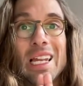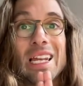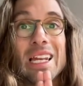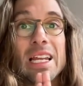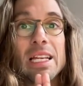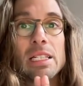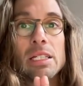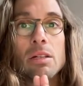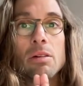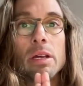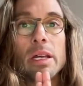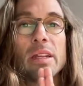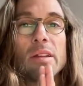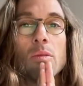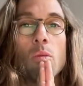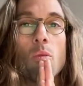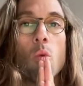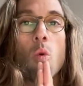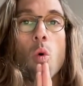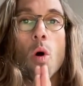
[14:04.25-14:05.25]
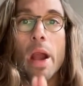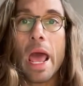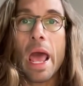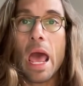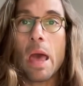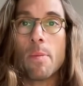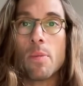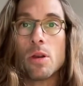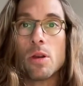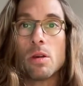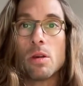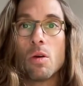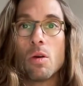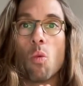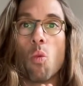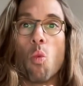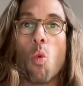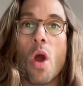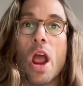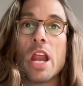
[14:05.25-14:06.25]
let's look at what happened
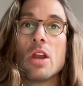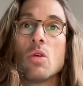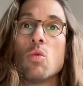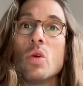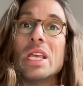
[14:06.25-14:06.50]
when